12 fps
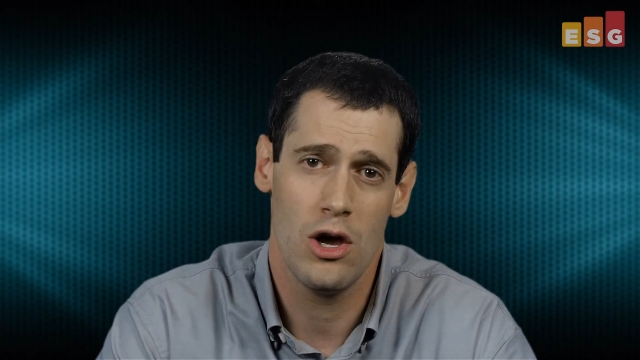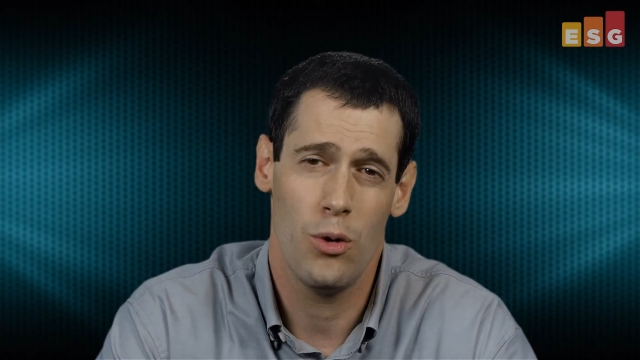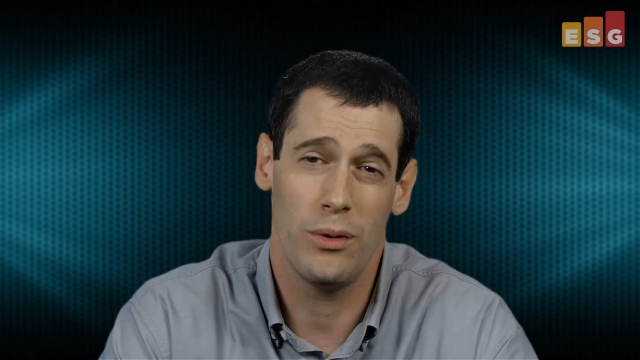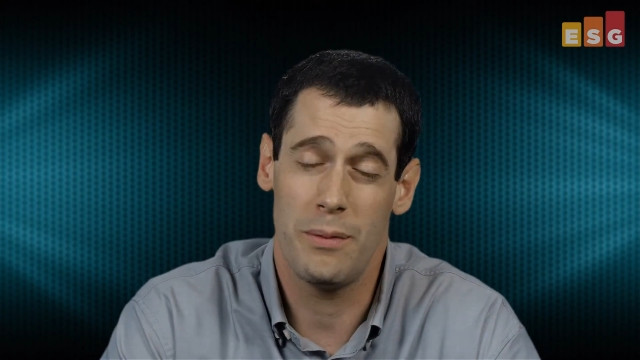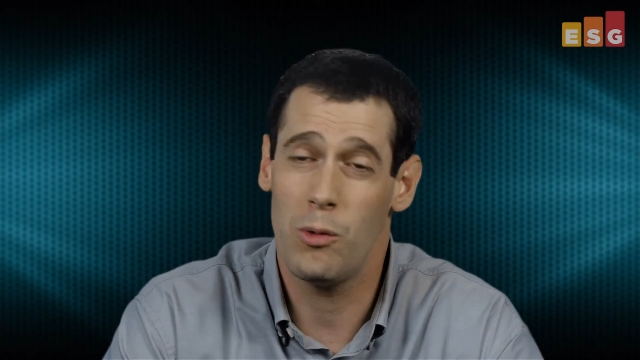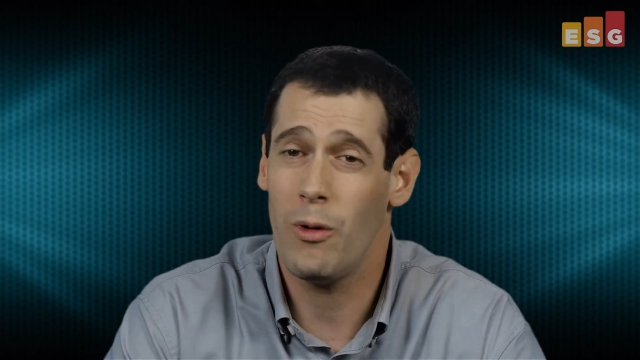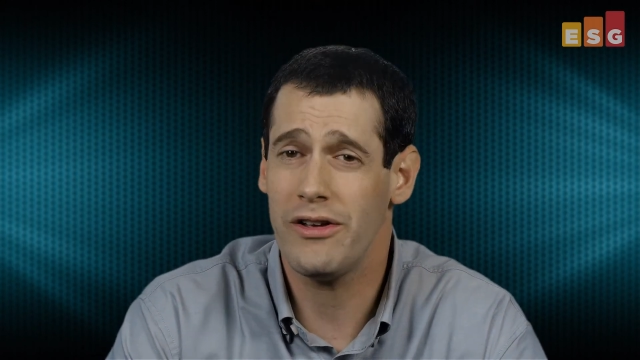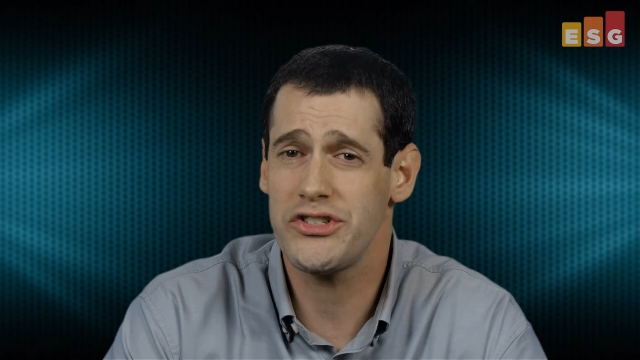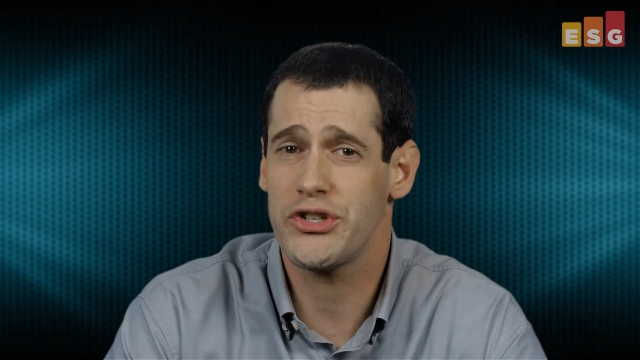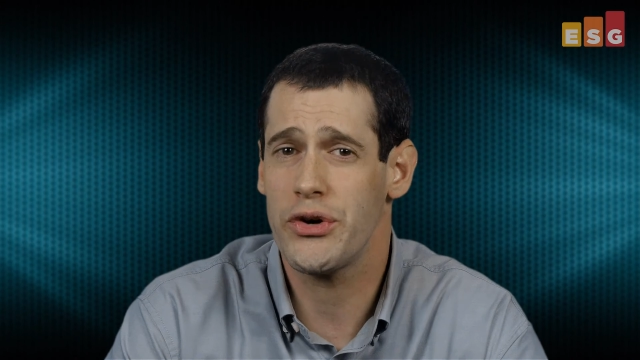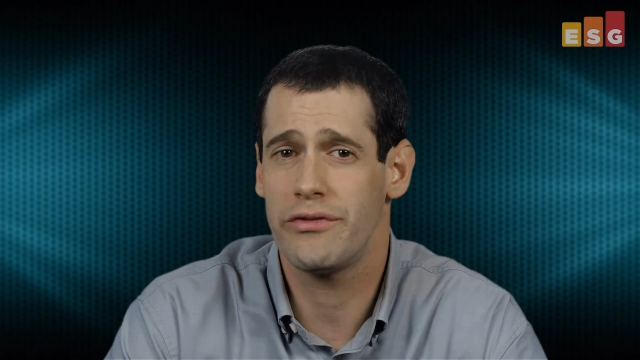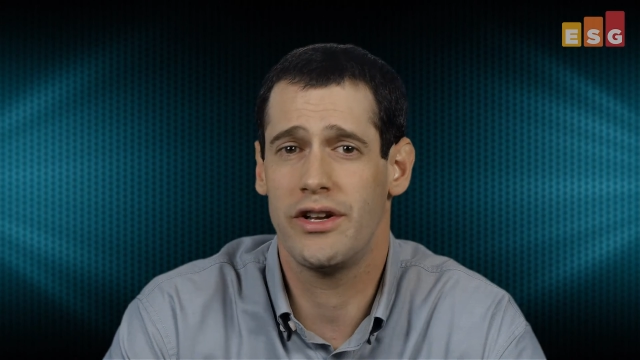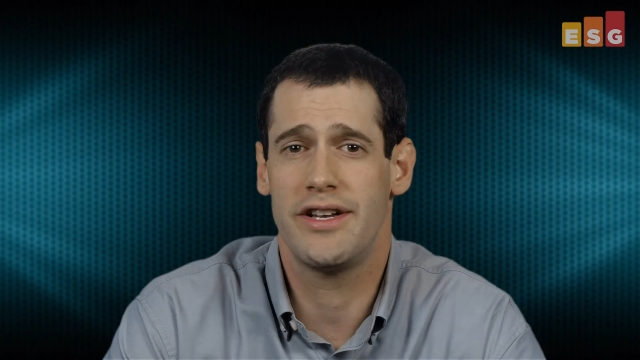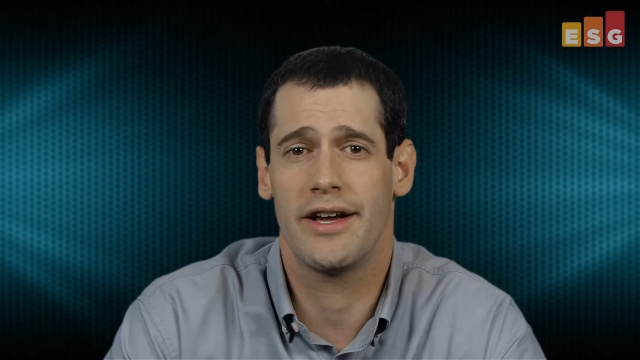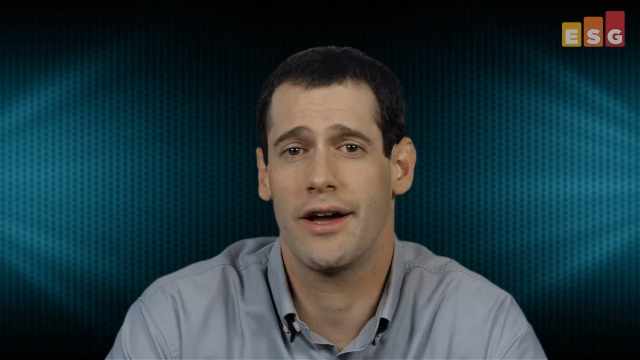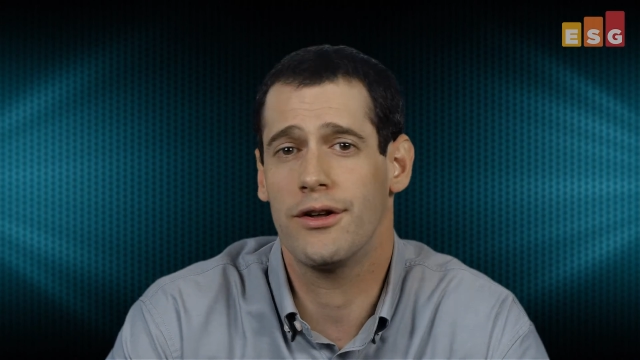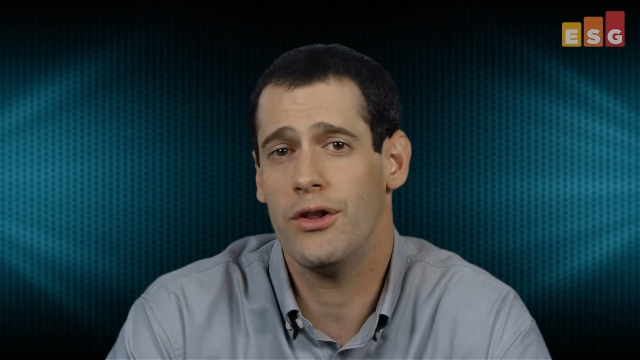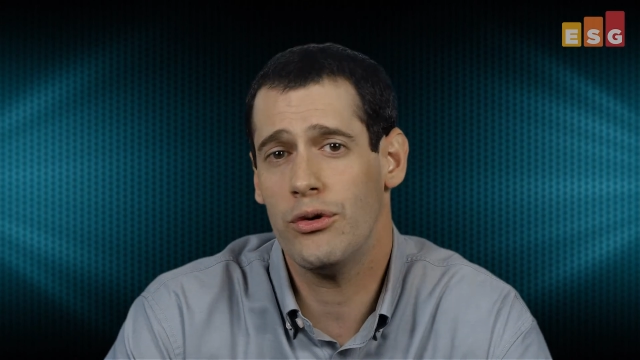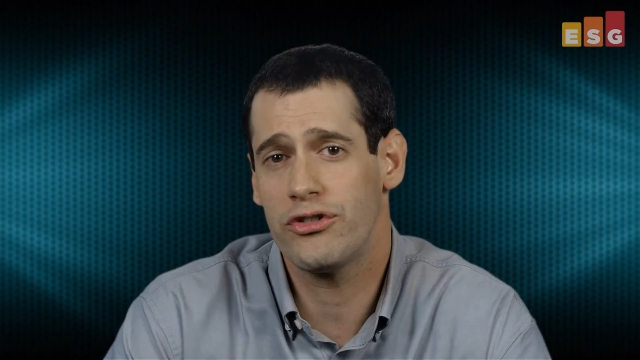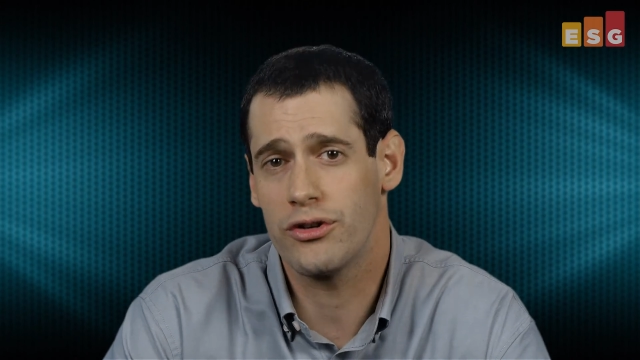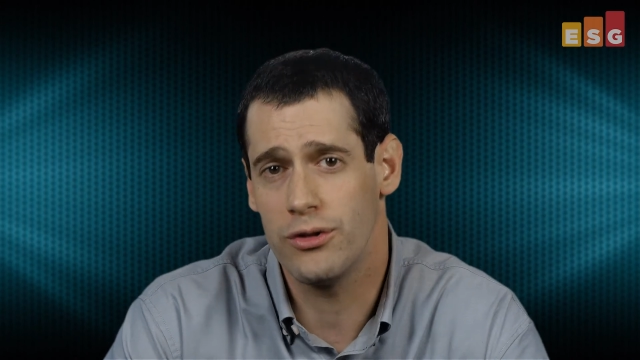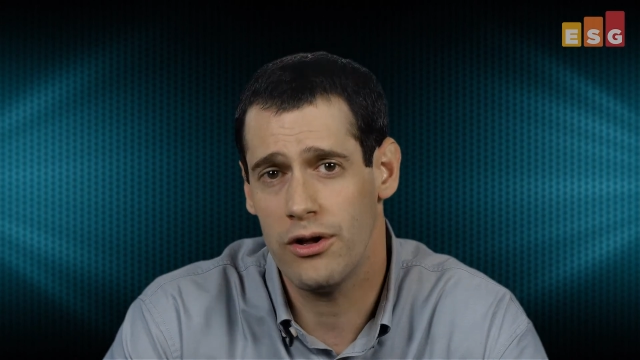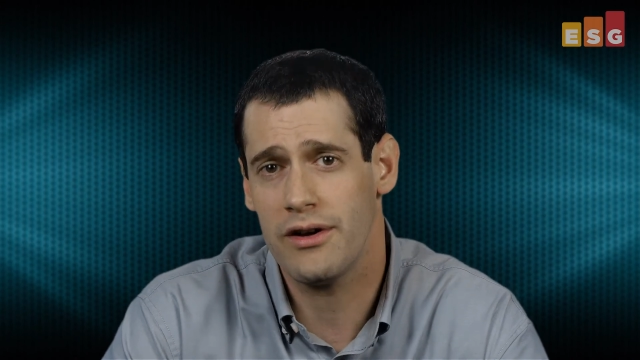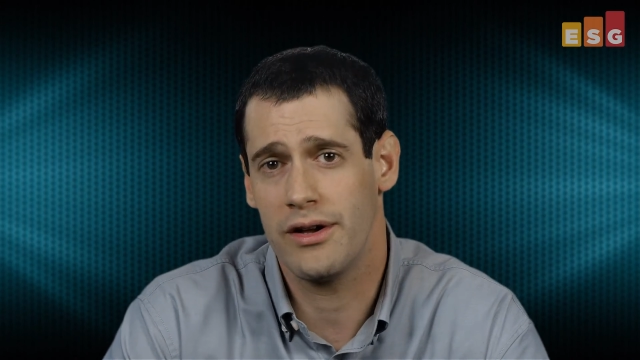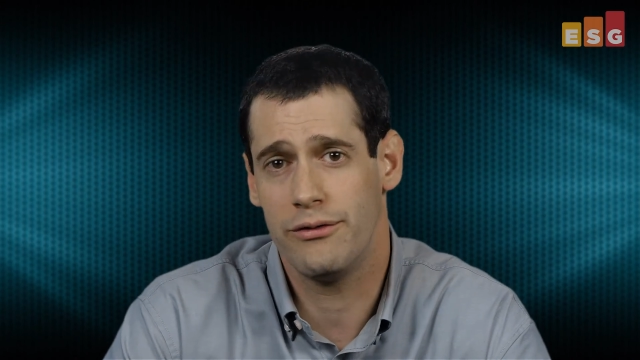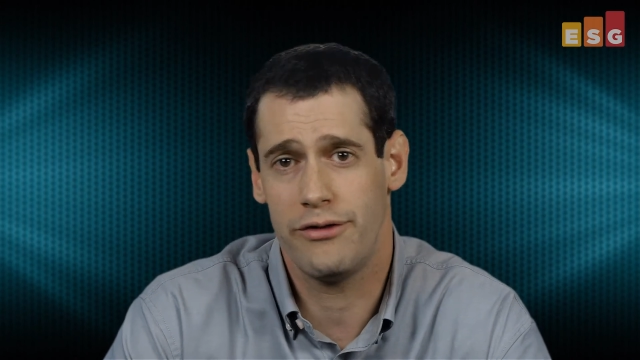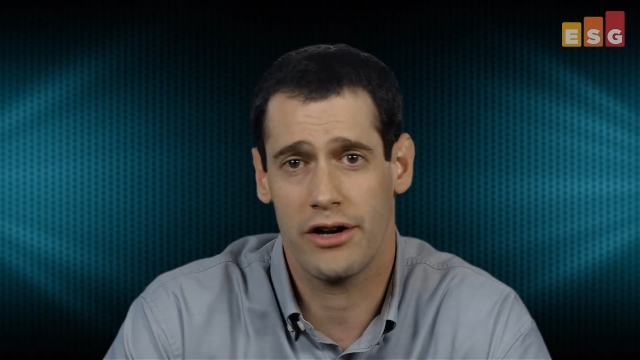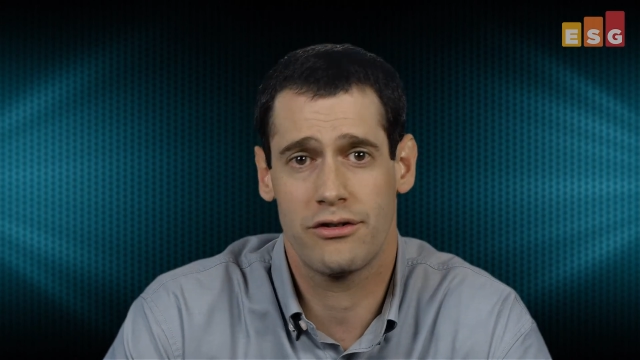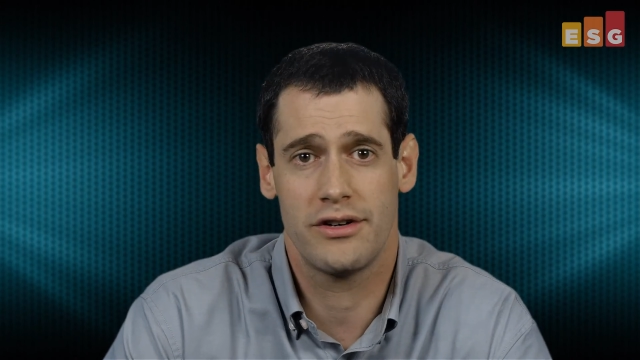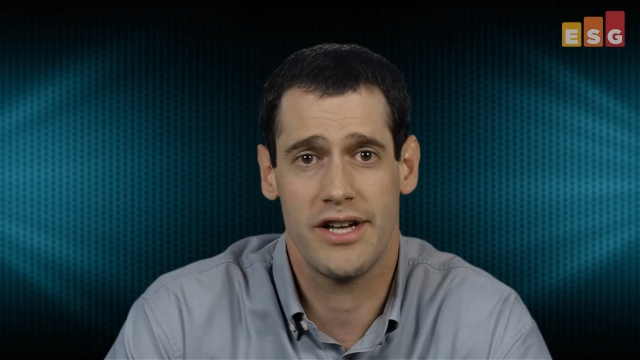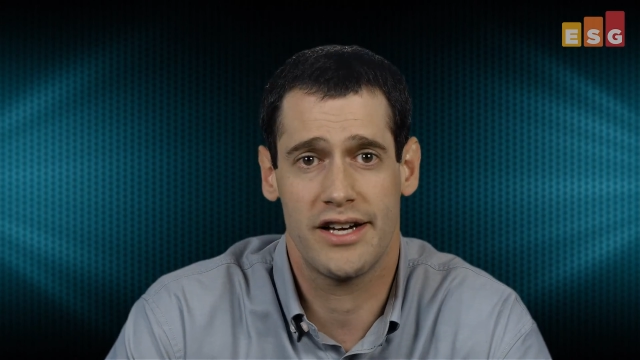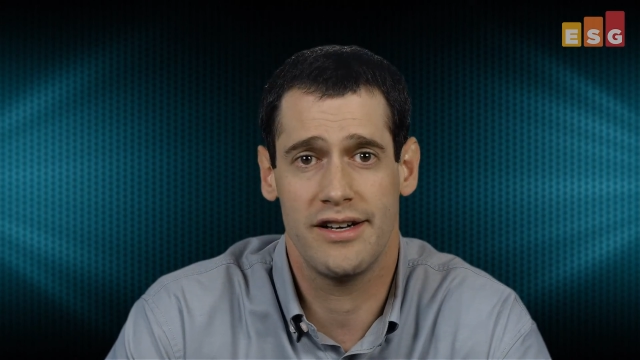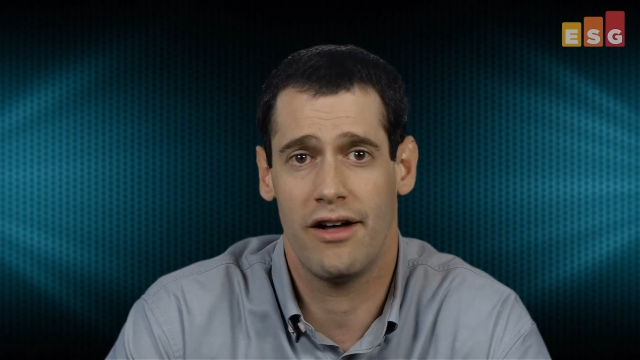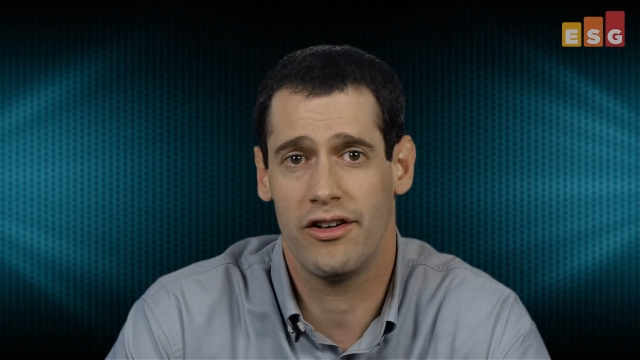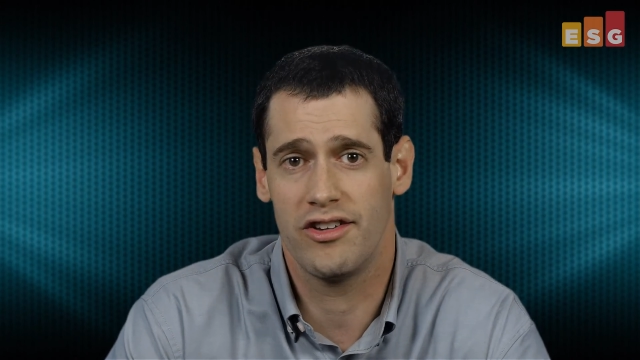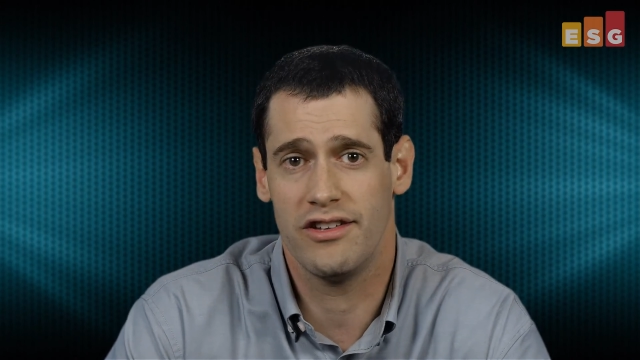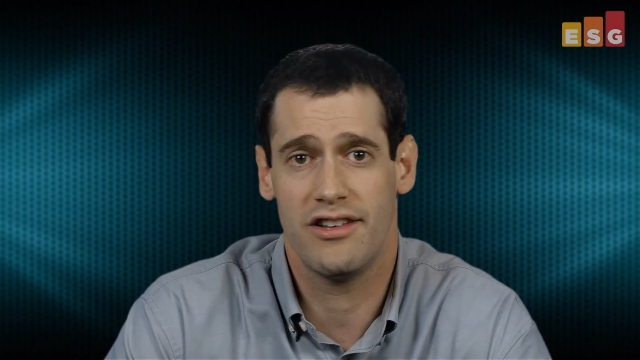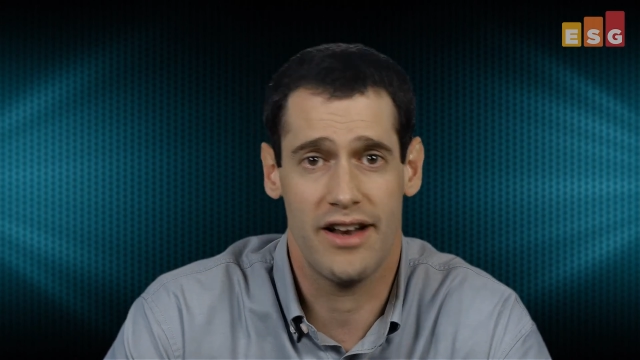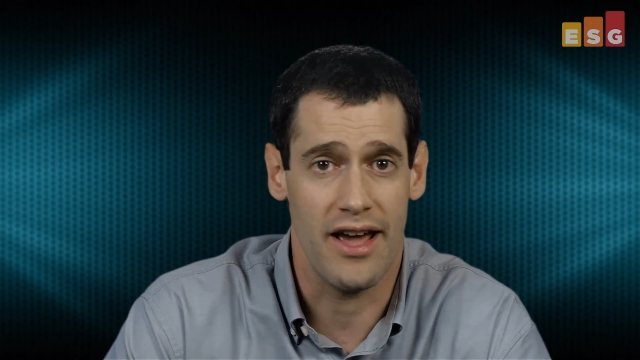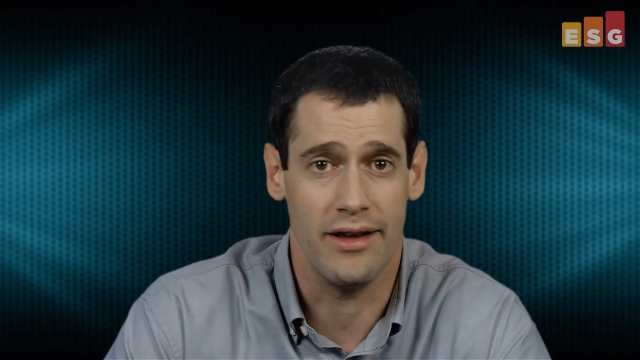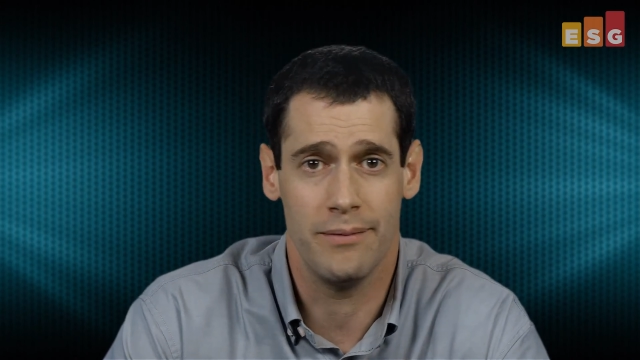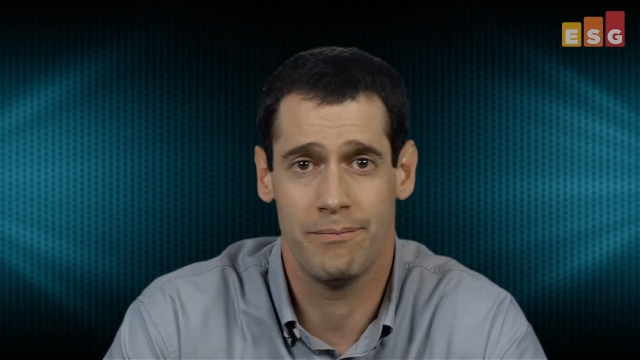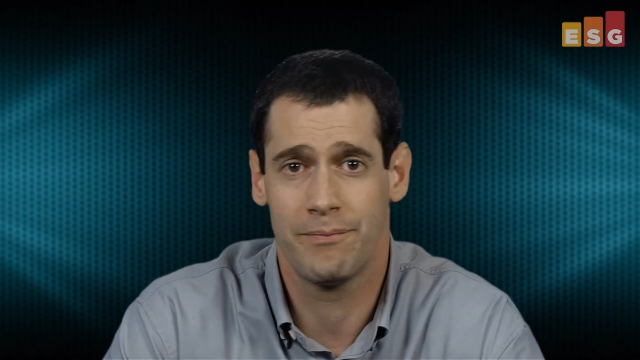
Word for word: would be well served to take a closer look at Vectra technology today.